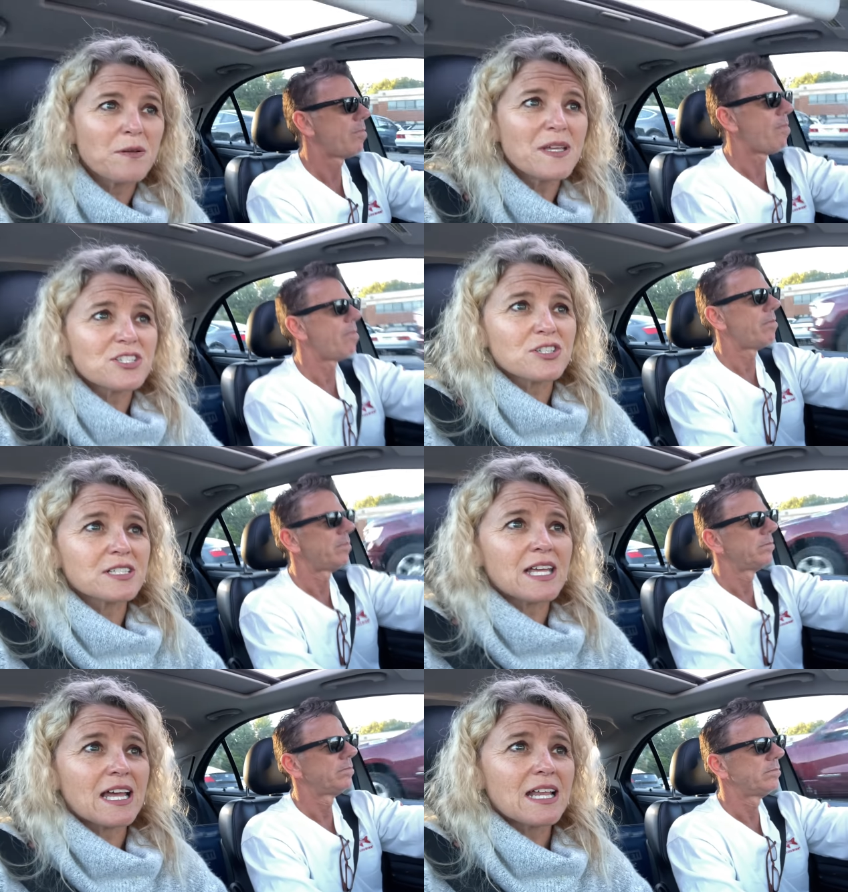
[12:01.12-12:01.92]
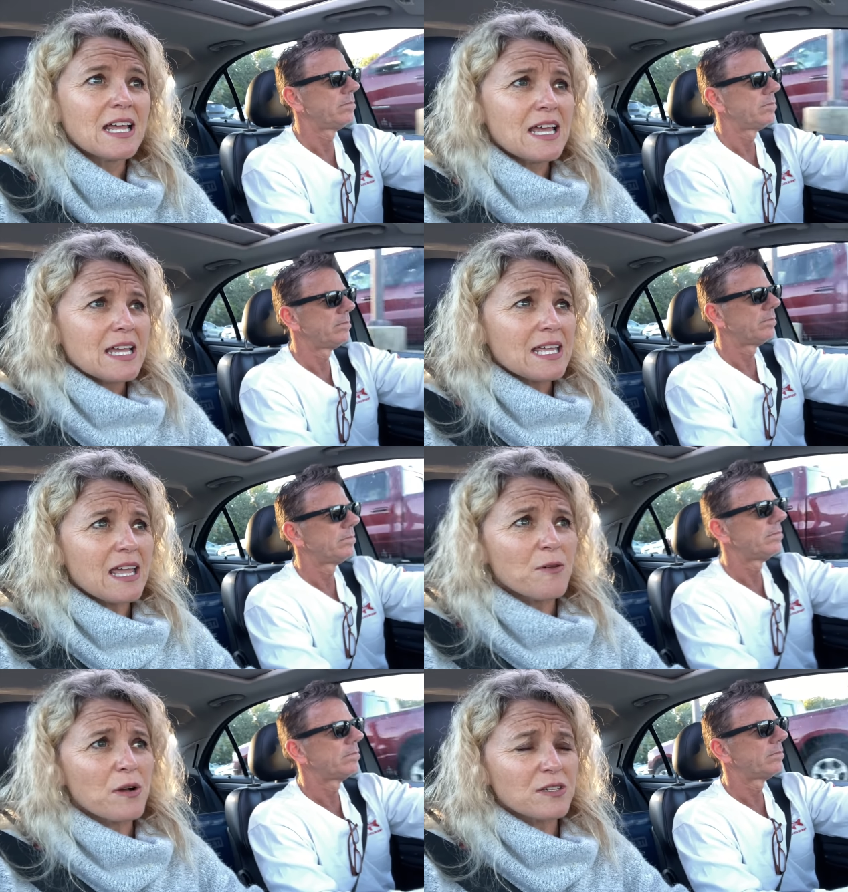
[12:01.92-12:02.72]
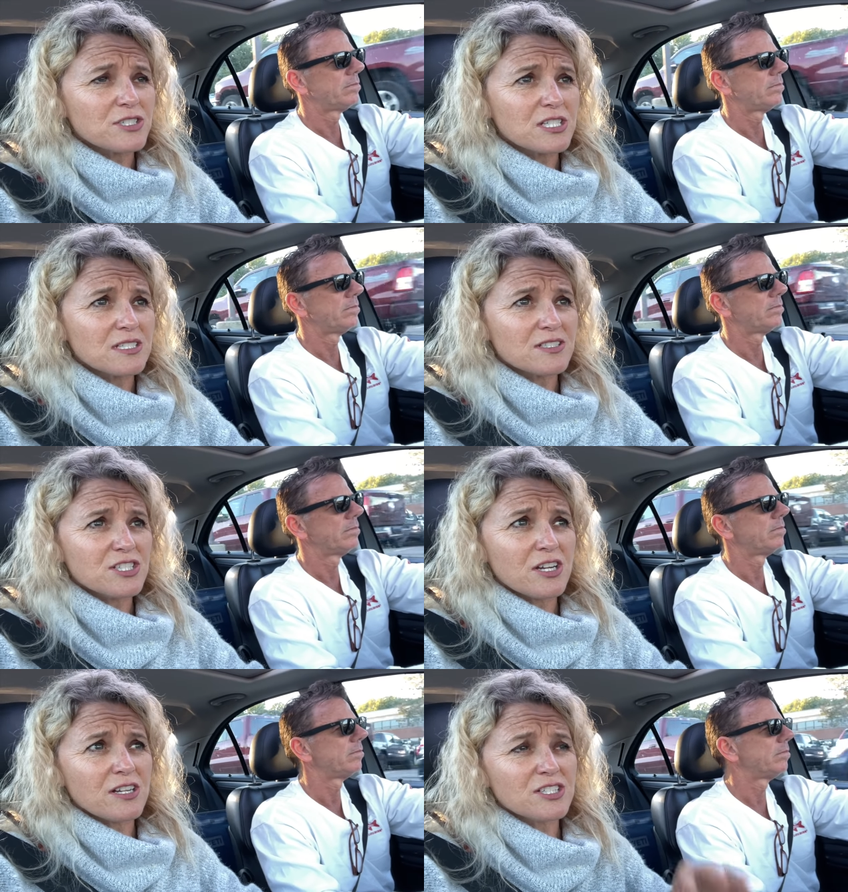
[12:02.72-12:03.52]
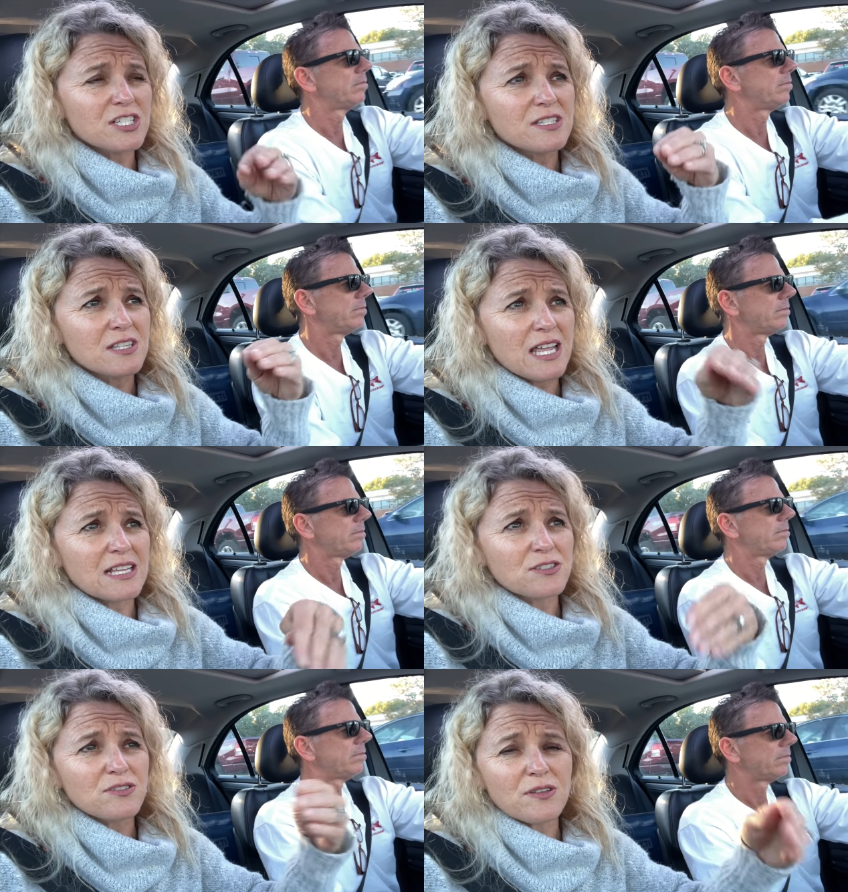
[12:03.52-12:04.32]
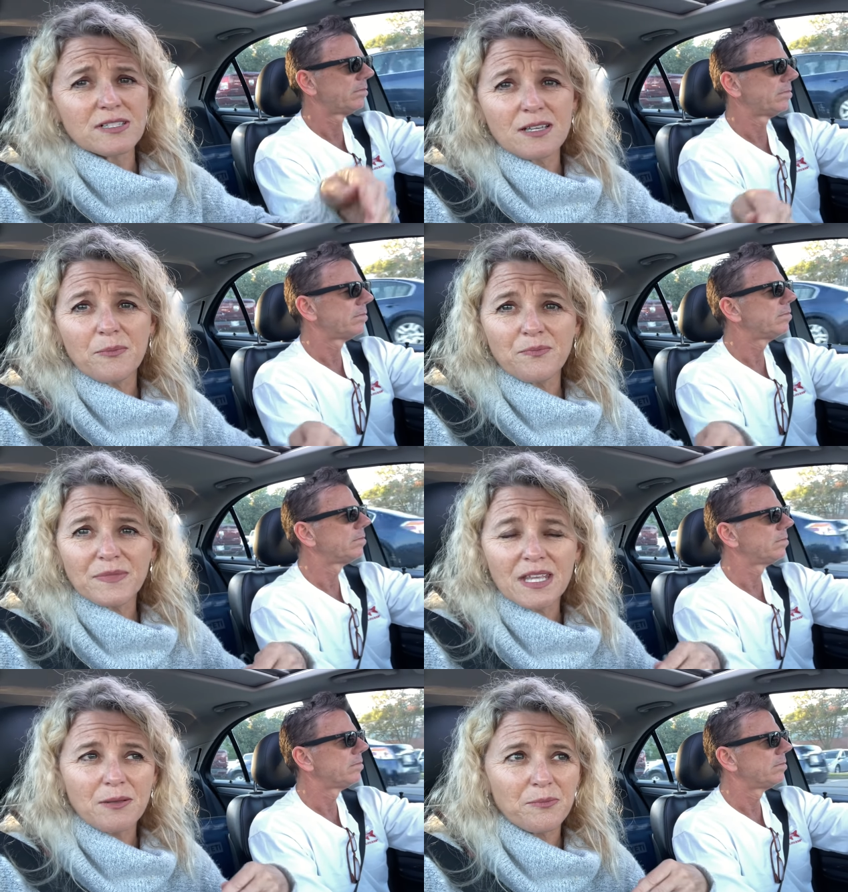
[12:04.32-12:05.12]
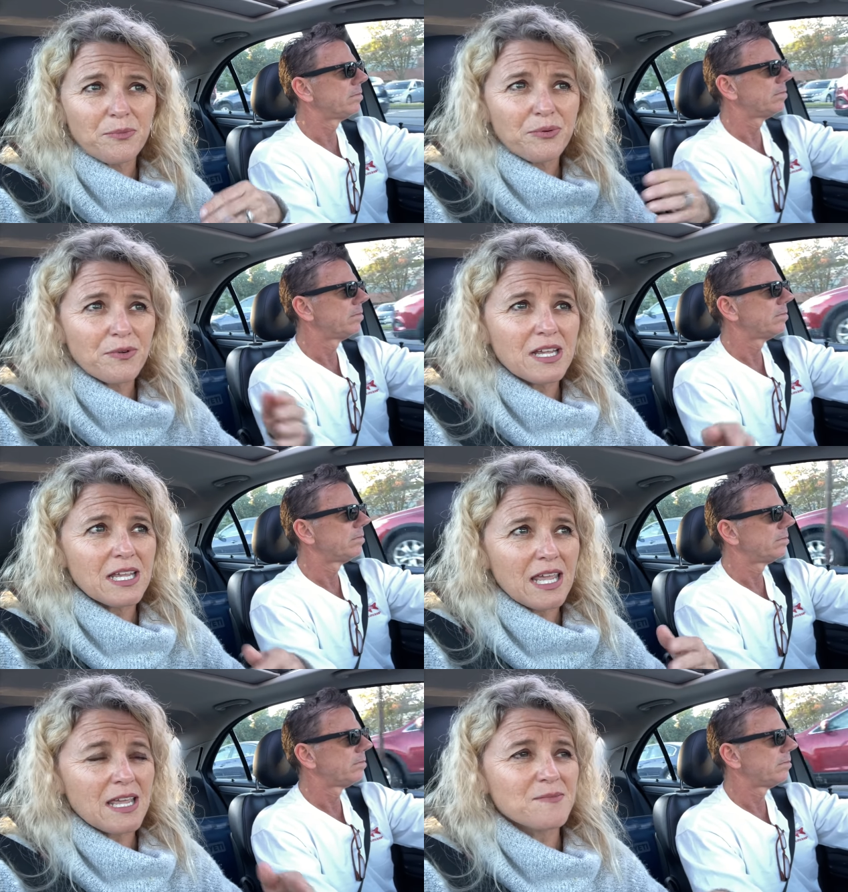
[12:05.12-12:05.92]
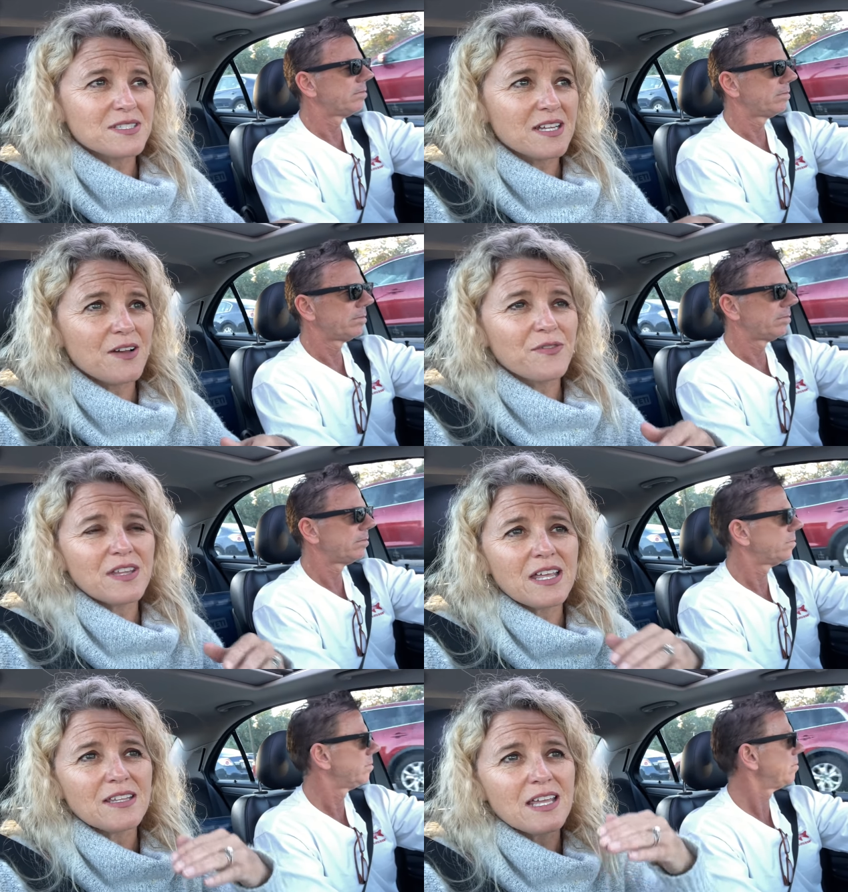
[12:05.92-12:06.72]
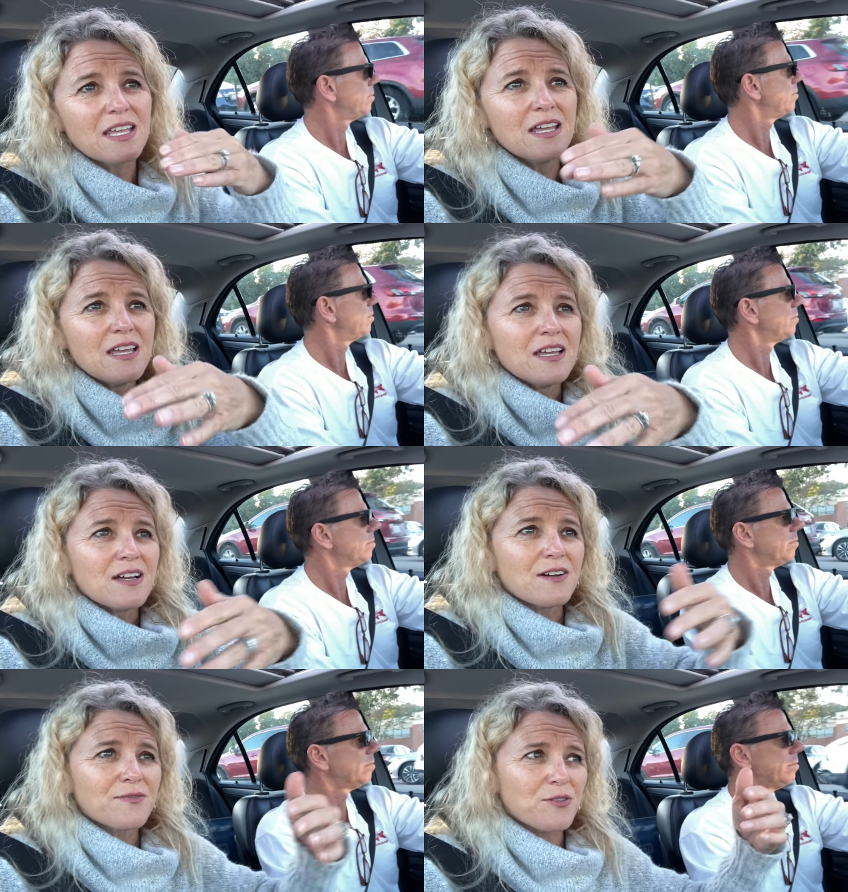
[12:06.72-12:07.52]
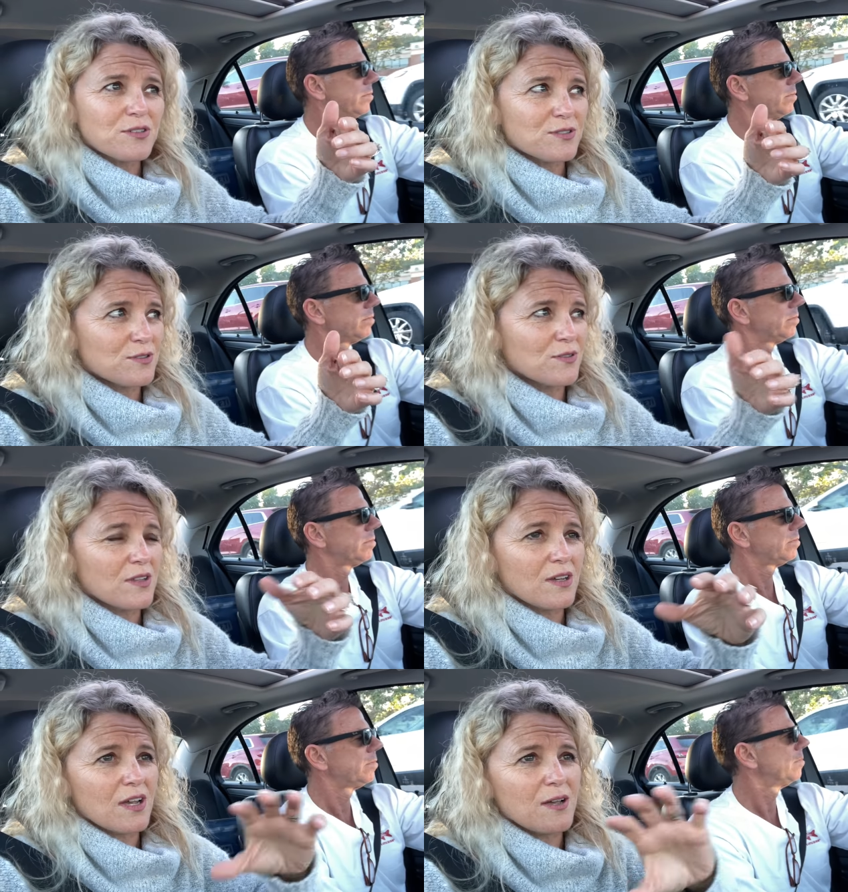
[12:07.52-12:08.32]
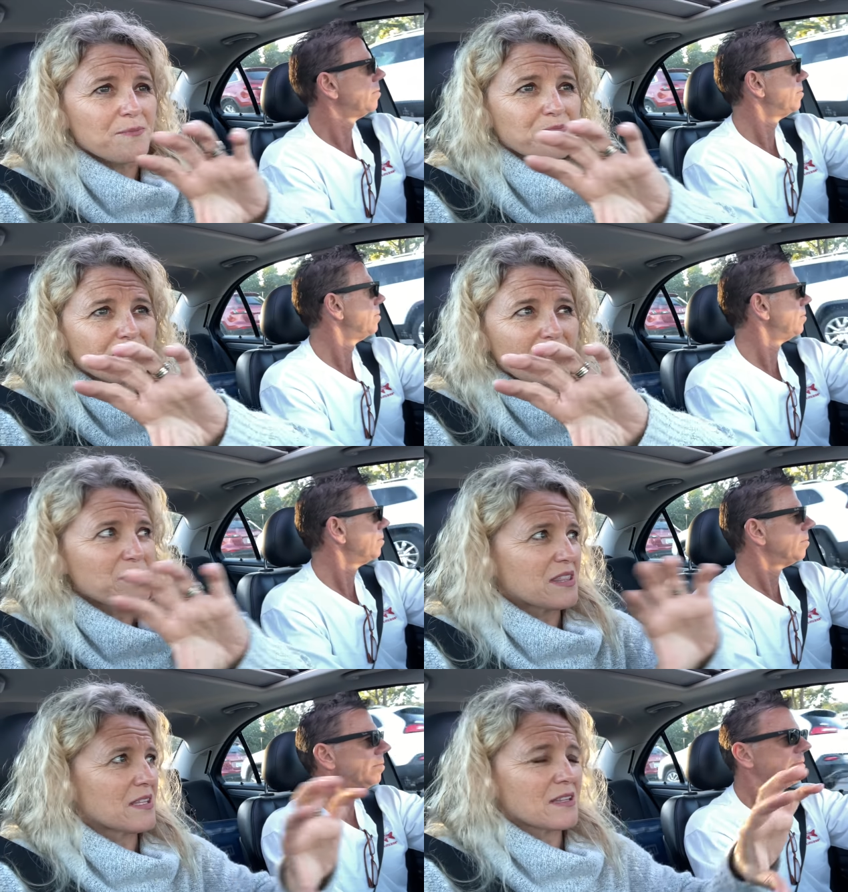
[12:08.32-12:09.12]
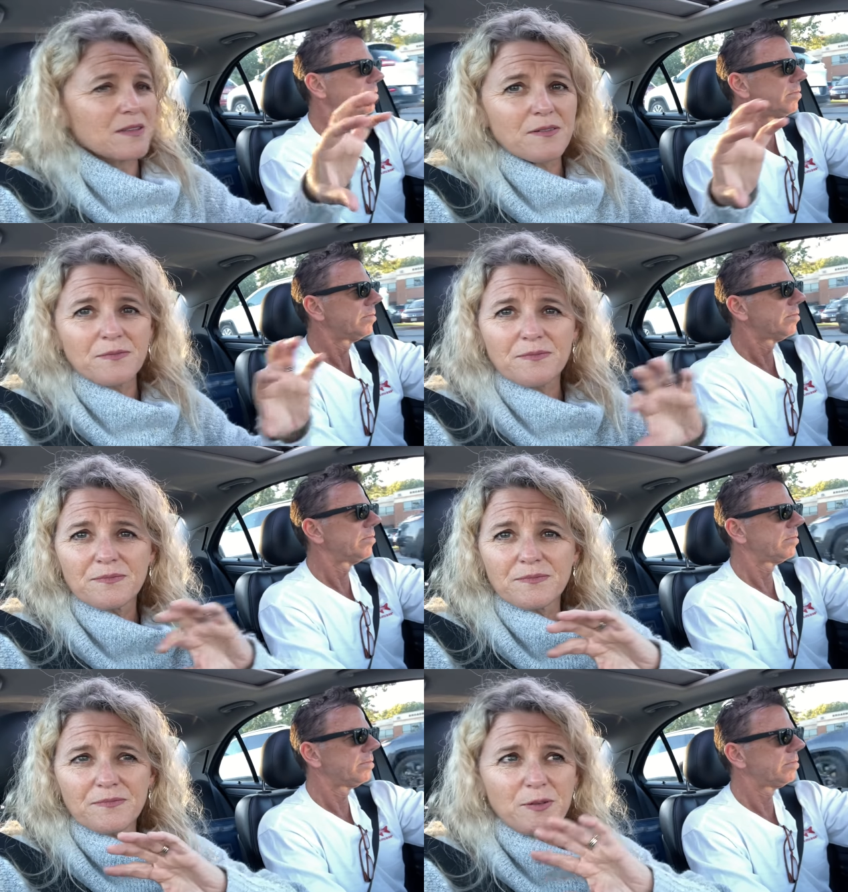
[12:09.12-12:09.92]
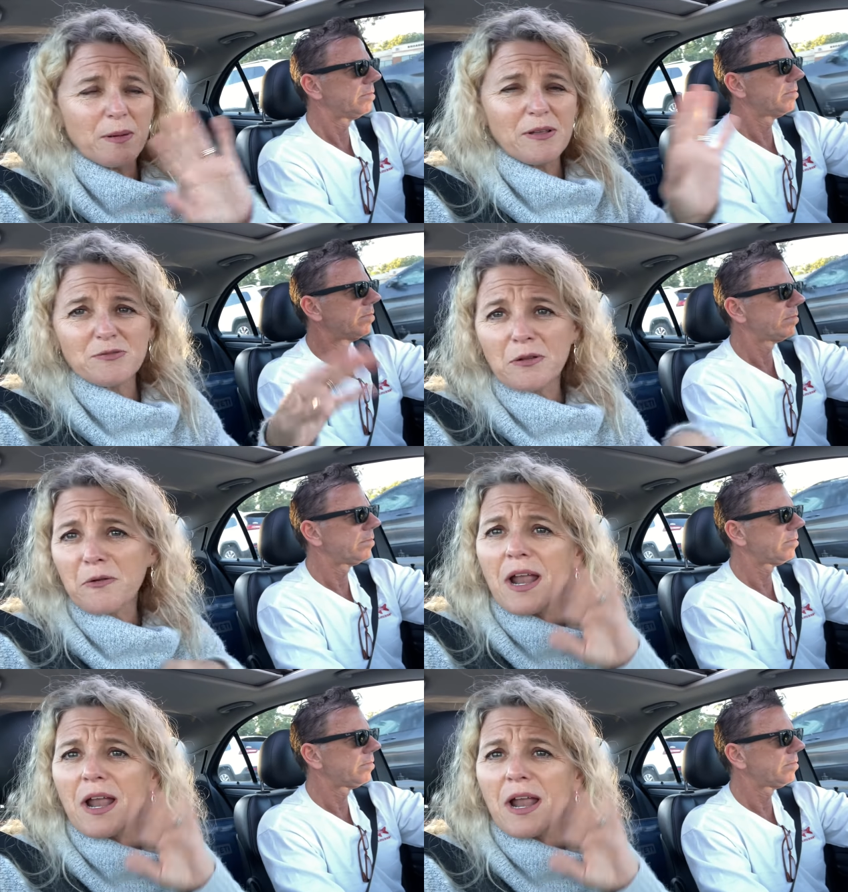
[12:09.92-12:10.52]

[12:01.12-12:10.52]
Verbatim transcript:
Speaker 1: to make sure to get Kate while she's cheering, because she's, I guess they're doing some like pre-game stuff, and then they, of course, do the um, big thing that the football players run through.